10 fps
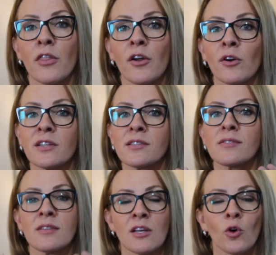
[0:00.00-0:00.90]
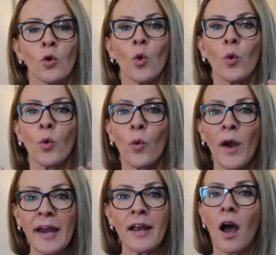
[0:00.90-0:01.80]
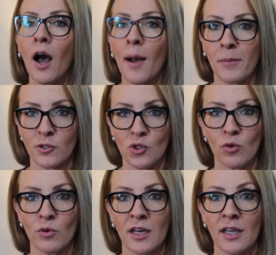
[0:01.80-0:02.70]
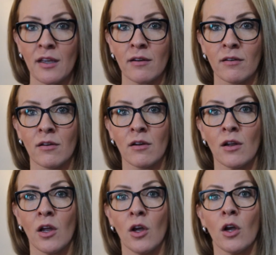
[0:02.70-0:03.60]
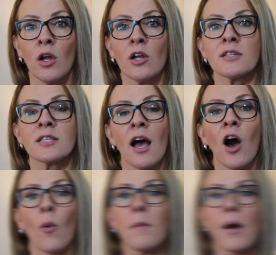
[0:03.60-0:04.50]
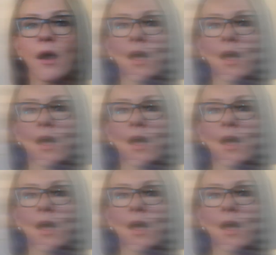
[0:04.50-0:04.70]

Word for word: There is still great opportunity to help